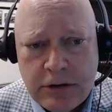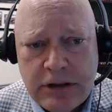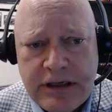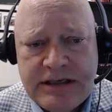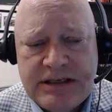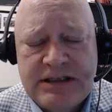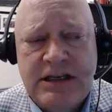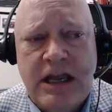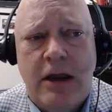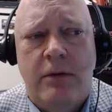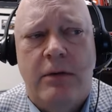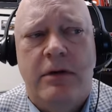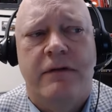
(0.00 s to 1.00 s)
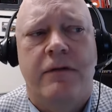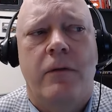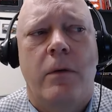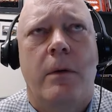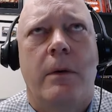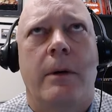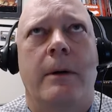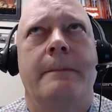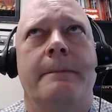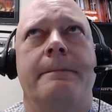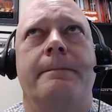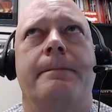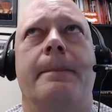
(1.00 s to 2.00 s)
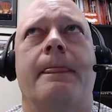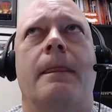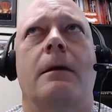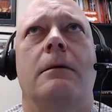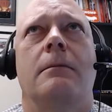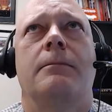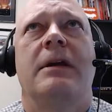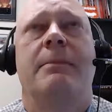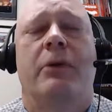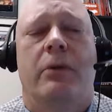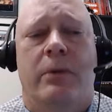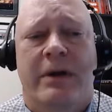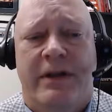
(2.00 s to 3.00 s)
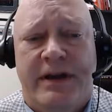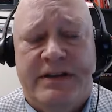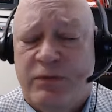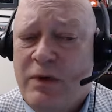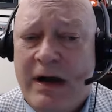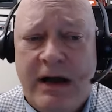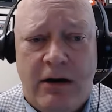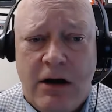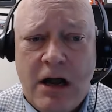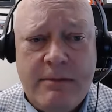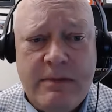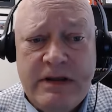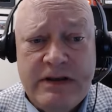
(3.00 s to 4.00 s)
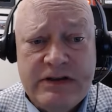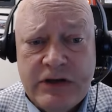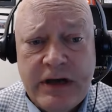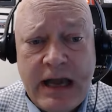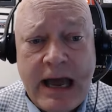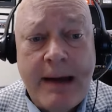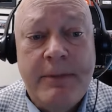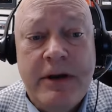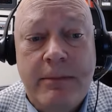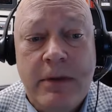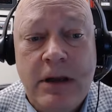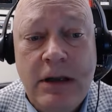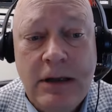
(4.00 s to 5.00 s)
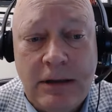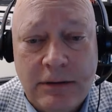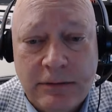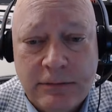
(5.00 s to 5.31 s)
It's scary for people to realize, wow, I mean, this could have happened to me.